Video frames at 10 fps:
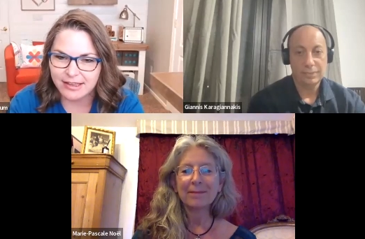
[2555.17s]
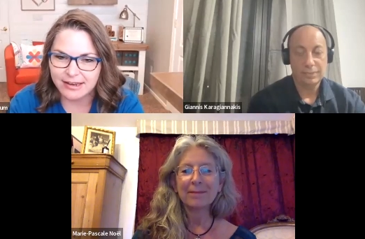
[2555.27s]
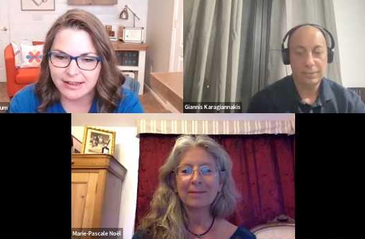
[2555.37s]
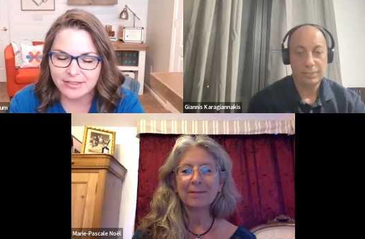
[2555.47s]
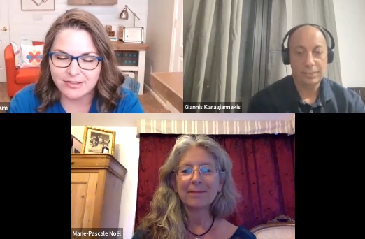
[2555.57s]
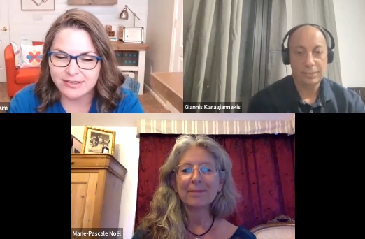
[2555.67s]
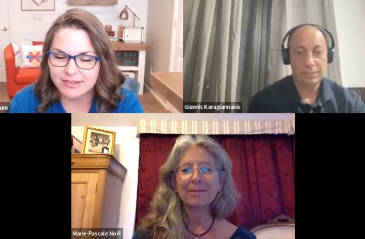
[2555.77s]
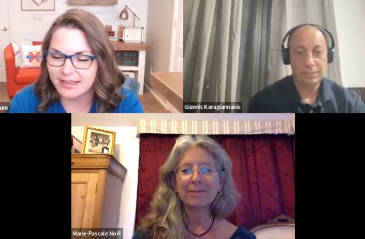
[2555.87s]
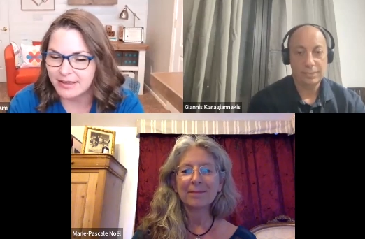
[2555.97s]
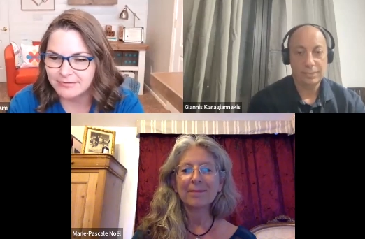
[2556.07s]
Speaker 1: and I just
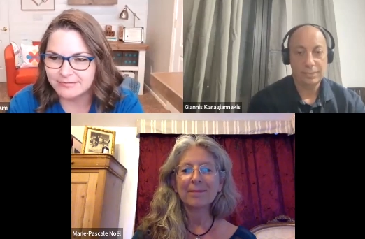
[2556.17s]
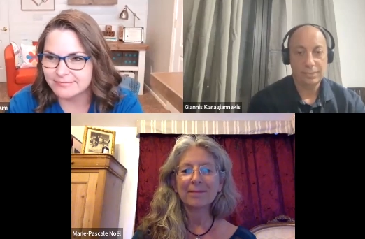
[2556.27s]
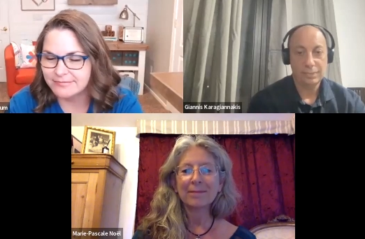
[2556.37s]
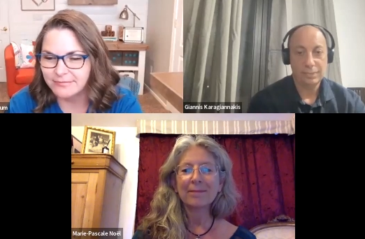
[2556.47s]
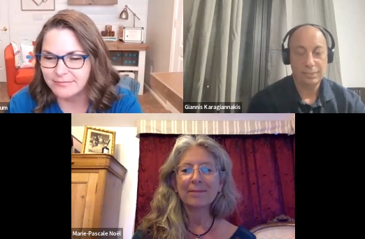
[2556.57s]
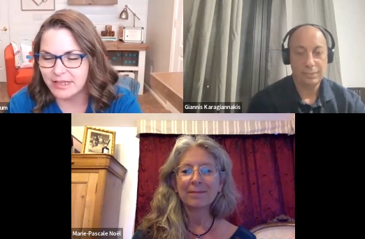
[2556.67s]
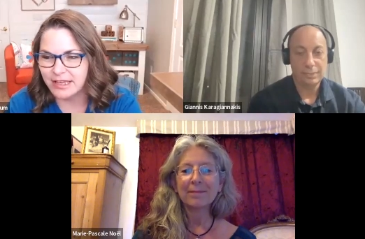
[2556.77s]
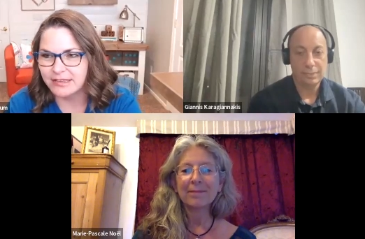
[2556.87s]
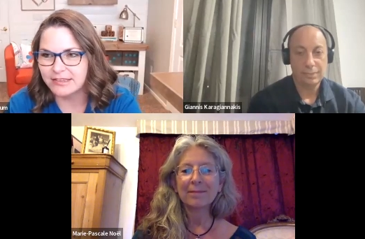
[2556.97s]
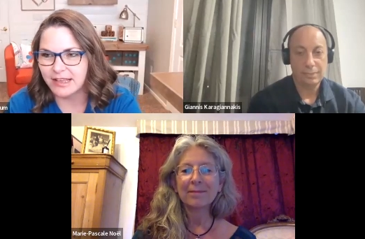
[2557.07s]
get really
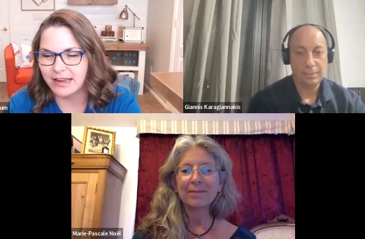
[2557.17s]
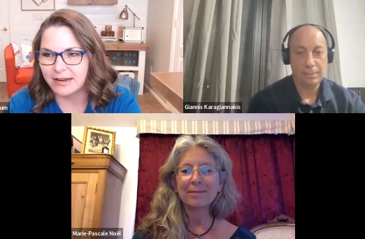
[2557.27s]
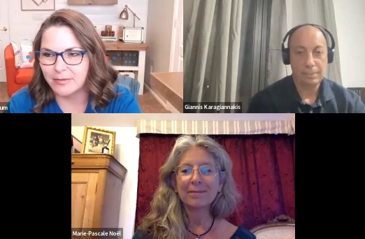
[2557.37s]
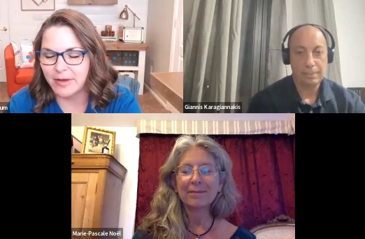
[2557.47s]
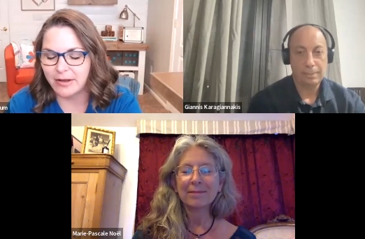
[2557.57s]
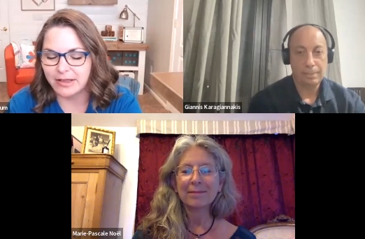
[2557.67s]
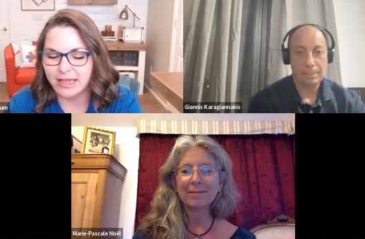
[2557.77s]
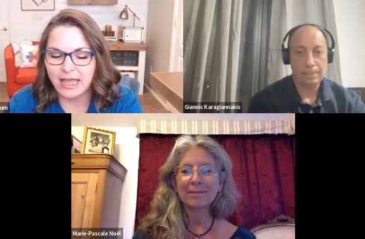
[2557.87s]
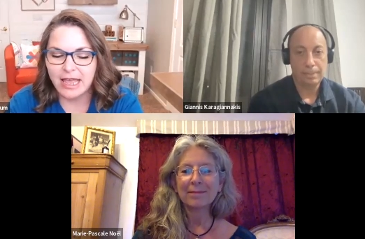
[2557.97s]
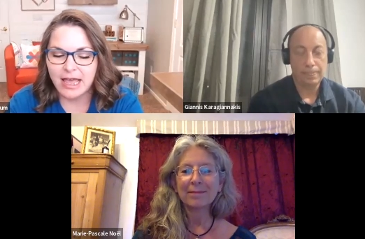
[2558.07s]
excited about it.
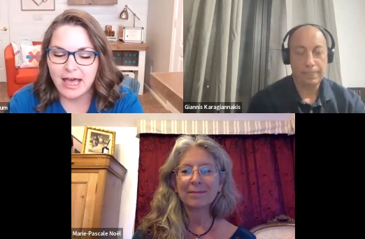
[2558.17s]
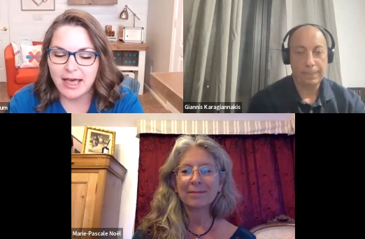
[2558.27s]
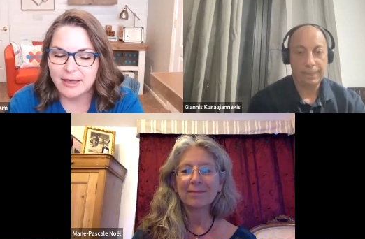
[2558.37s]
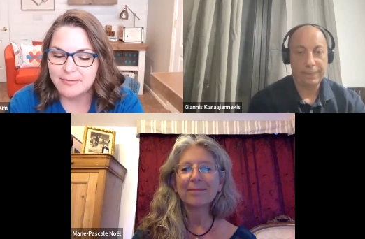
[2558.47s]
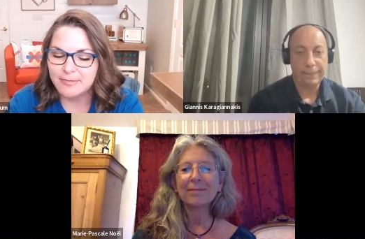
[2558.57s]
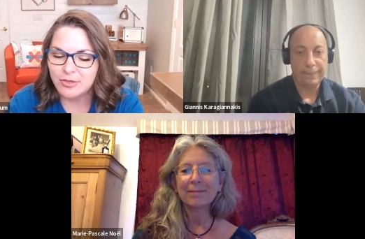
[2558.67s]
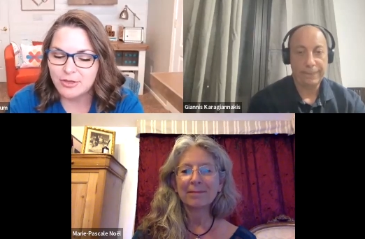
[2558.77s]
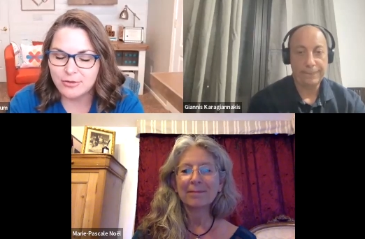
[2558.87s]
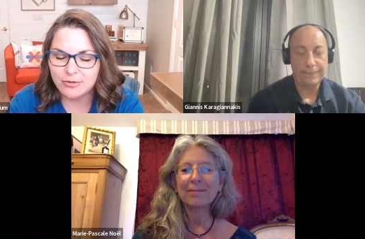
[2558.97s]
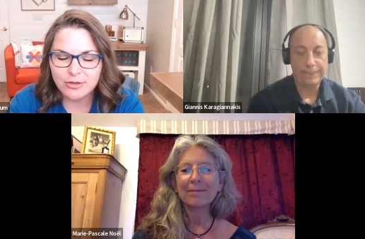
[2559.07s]
Um, do
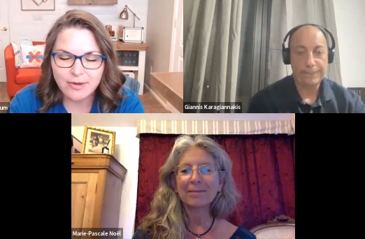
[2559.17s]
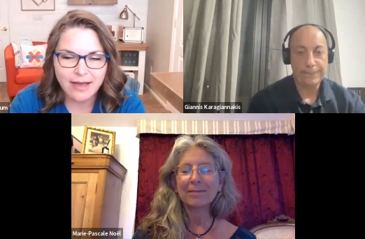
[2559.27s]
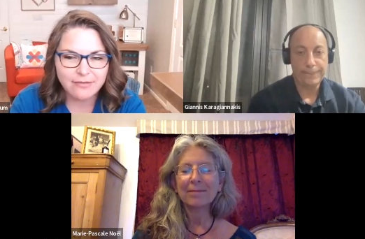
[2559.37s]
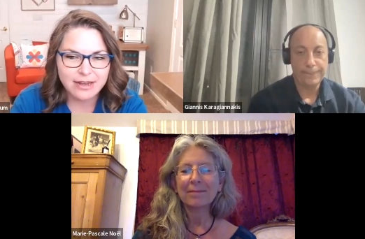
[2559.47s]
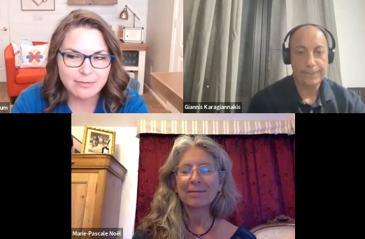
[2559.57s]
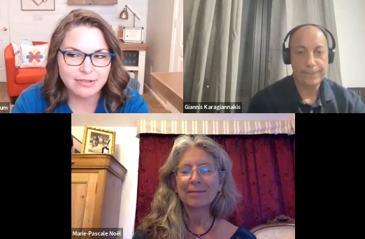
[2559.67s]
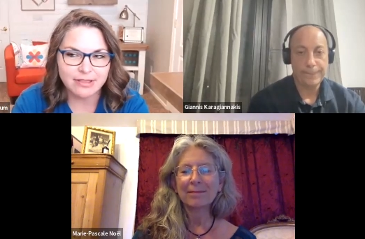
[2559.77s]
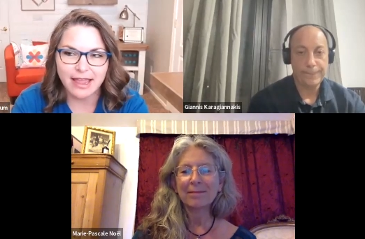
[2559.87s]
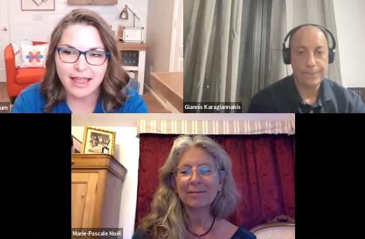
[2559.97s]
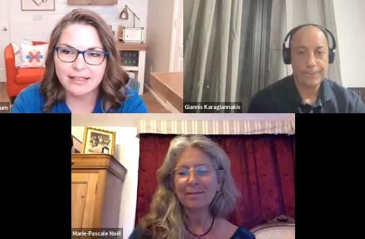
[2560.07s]
you two have any
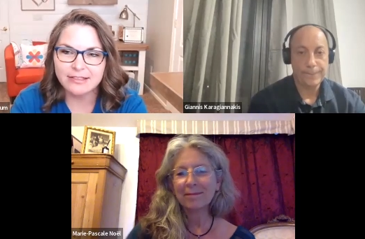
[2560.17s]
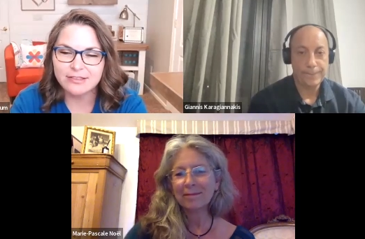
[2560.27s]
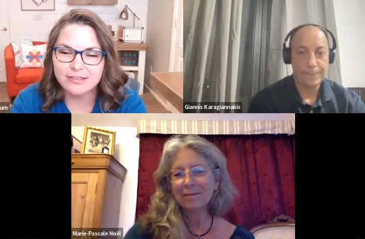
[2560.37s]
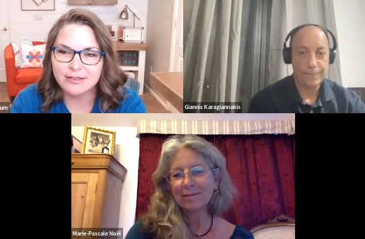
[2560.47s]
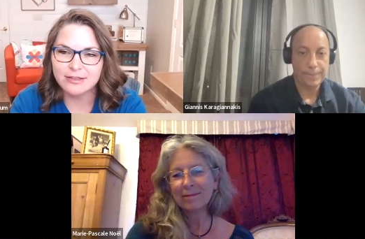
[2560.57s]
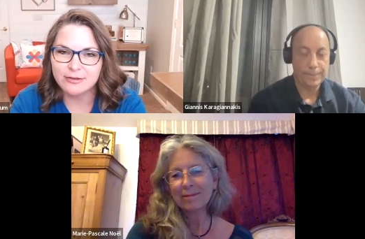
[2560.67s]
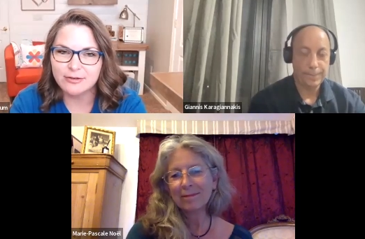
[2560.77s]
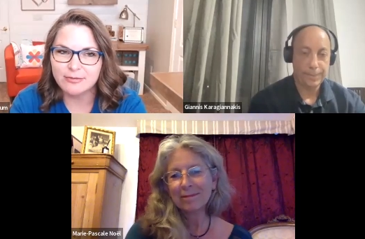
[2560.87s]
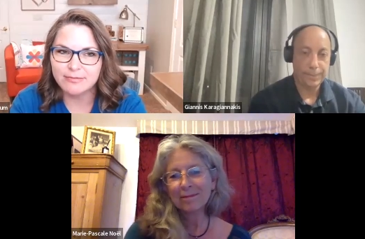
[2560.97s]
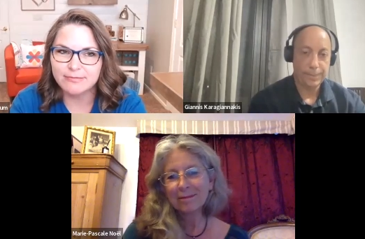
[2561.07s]
plans
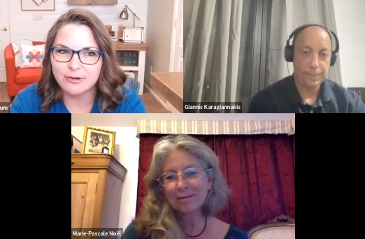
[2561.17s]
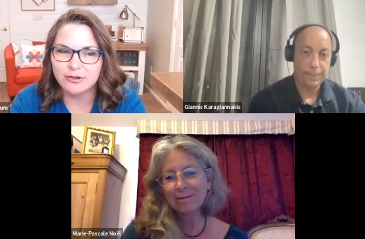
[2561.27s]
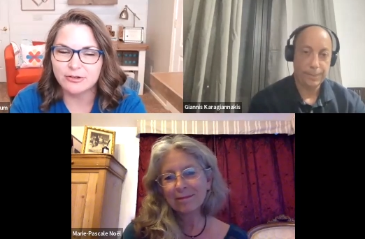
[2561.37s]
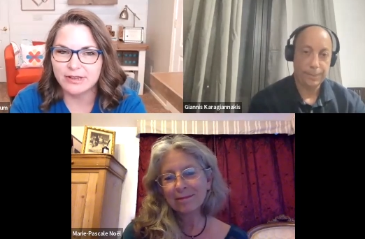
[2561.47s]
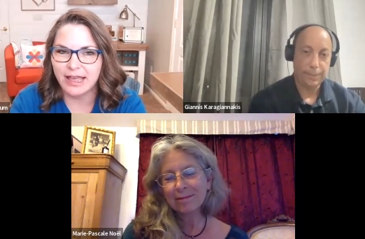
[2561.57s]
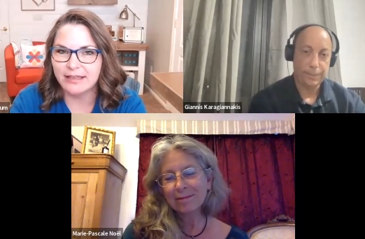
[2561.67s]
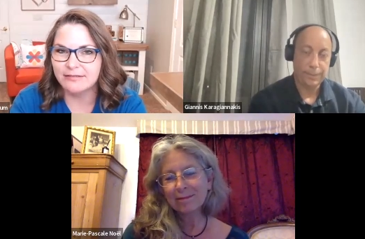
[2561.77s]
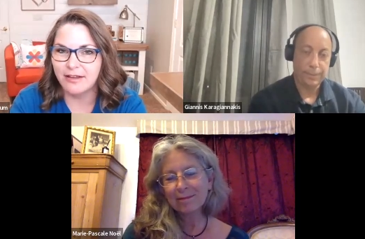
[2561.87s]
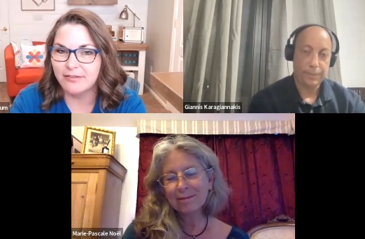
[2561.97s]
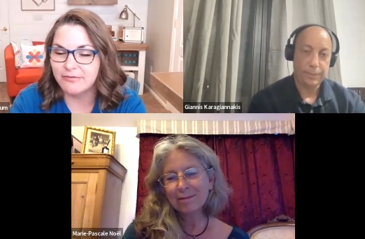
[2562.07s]
to create
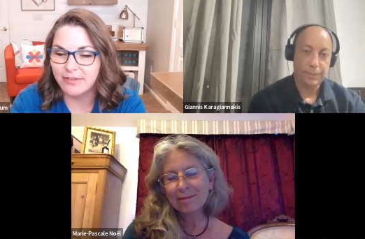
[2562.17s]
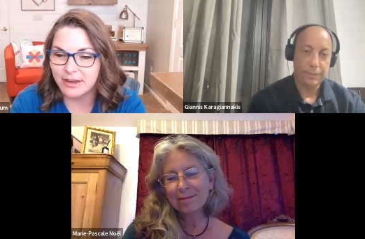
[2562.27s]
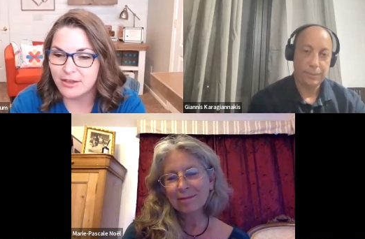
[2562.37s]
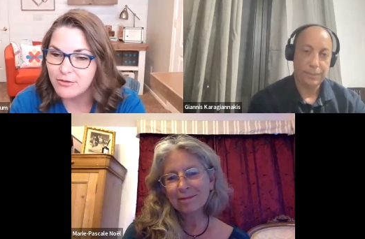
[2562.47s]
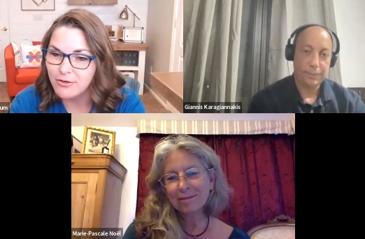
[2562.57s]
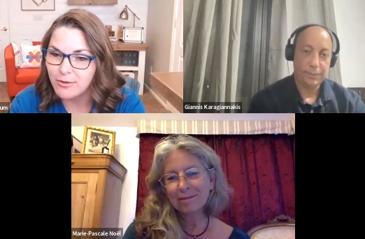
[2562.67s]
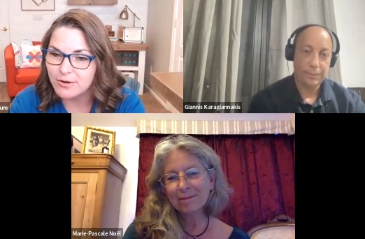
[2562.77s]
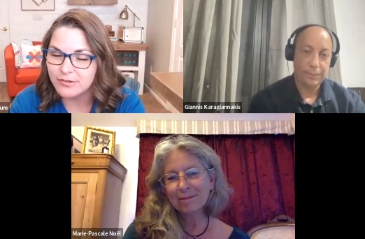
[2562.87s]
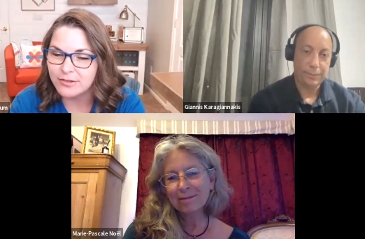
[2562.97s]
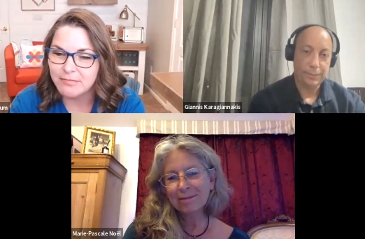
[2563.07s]
a video
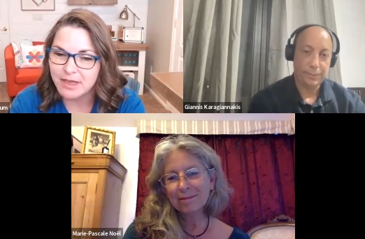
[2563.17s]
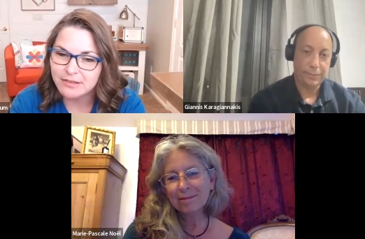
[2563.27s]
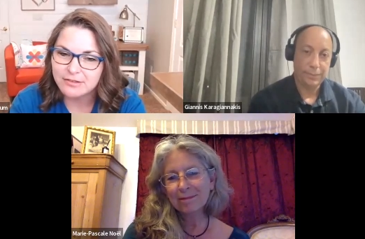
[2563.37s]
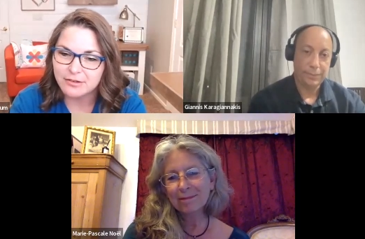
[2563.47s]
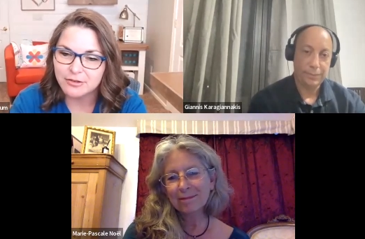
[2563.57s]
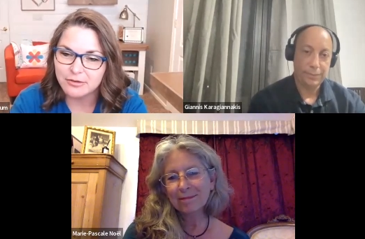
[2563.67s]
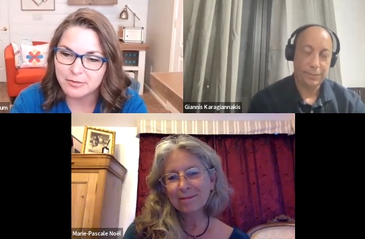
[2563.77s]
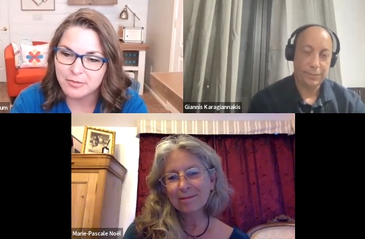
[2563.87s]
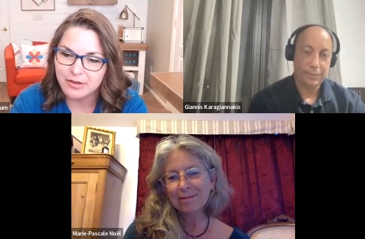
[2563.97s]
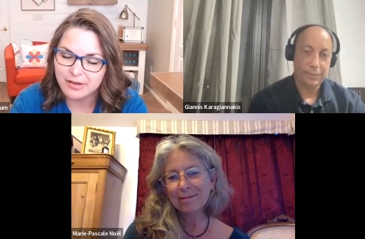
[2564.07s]
course based on your
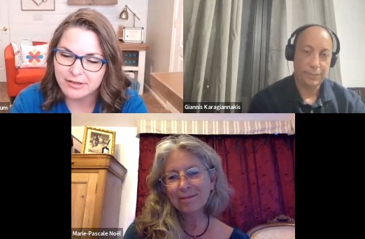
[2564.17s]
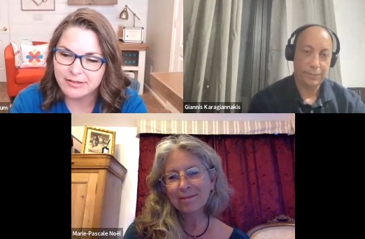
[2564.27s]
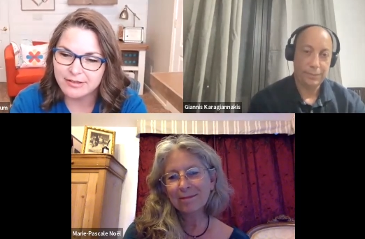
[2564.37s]
book?